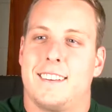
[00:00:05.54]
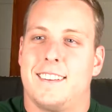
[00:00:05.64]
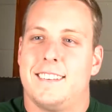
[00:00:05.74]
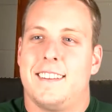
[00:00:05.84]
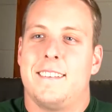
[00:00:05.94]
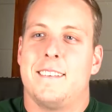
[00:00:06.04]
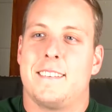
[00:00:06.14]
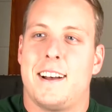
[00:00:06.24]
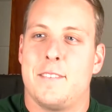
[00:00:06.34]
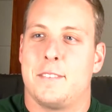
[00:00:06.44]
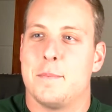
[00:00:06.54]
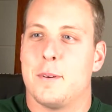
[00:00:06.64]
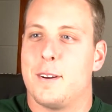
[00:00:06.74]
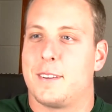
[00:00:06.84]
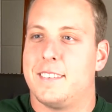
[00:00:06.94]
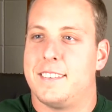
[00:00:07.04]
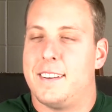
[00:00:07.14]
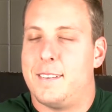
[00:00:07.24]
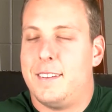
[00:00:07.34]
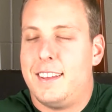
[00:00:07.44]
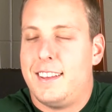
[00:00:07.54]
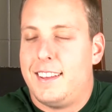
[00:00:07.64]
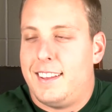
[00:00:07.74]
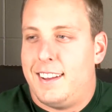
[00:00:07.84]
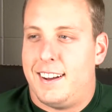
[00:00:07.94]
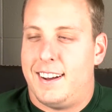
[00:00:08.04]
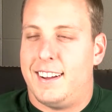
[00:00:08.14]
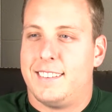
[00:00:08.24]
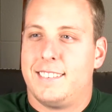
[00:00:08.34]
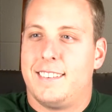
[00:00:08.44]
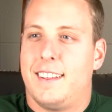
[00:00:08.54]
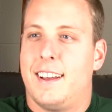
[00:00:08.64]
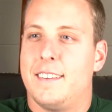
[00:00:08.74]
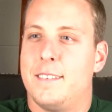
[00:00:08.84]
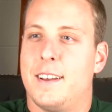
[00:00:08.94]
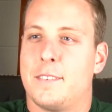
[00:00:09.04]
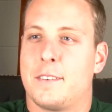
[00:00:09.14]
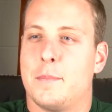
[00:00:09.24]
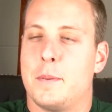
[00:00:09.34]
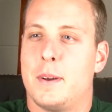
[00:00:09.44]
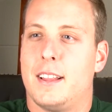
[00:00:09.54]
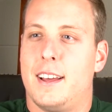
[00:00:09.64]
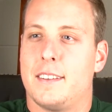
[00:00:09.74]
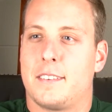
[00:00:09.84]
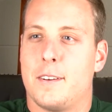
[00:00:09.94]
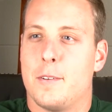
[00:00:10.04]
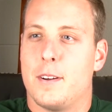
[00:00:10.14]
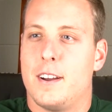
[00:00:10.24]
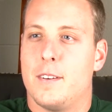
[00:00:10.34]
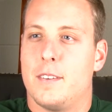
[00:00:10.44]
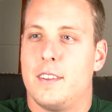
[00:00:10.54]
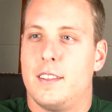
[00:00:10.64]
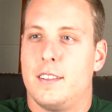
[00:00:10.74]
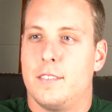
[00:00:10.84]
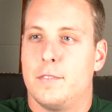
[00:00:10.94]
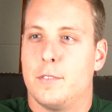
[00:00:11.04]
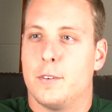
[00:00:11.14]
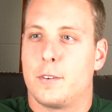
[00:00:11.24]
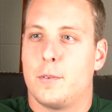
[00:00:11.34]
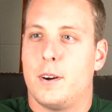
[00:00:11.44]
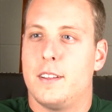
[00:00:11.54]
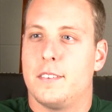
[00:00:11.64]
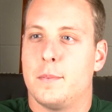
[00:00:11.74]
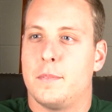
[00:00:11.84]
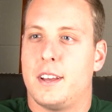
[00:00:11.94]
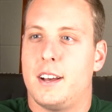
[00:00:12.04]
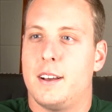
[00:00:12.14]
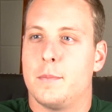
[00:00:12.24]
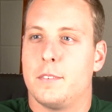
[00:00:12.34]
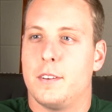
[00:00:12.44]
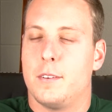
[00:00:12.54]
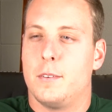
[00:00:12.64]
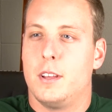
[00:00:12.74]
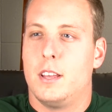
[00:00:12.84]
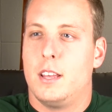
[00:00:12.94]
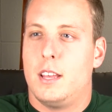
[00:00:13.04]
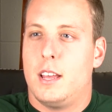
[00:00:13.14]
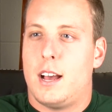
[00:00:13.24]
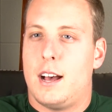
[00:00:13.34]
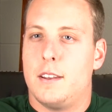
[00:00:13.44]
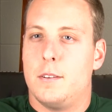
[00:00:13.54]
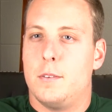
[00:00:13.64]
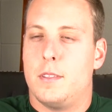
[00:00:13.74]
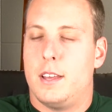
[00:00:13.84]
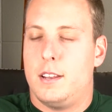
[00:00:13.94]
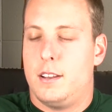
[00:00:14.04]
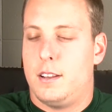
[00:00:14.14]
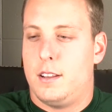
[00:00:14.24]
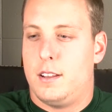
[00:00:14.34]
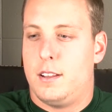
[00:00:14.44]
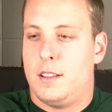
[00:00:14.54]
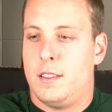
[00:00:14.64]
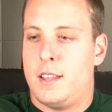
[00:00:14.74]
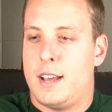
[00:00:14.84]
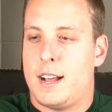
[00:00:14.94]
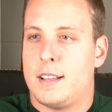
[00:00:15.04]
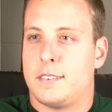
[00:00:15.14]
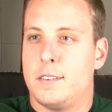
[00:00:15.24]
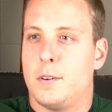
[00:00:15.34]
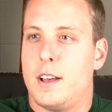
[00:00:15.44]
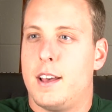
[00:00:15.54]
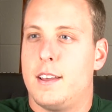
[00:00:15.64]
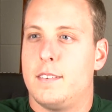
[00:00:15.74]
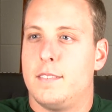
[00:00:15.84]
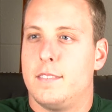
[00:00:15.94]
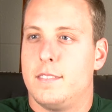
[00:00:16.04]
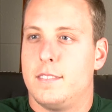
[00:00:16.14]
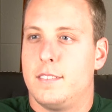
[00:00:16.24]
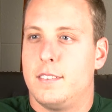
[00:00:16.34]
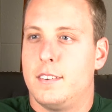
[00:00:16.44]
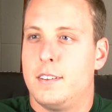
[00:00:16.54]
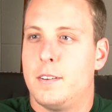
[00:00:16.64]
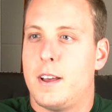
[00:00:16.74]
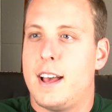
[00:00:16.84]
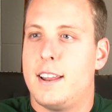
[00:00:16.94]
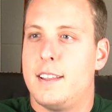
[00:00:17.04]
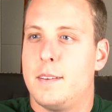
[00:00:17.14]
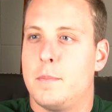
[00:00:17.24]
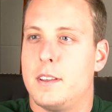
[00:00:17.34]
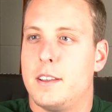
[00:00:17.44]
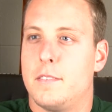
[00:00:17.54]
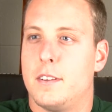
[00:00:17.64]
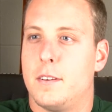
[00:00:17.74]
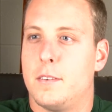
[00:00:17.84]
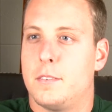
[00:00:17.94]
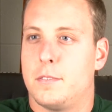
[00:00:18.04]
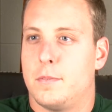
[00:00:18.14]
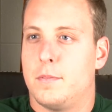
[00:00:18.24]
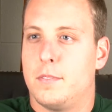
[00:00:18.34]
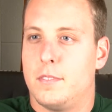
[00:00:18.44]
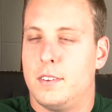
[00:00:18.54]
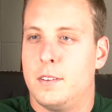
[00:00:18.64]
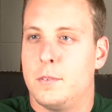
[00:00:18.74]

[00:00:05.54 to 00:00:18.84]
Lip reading: because I knew it was obviously broken, so I knew that was going to be my last go-around for quite some time. So I knew that I still had it in me, even though it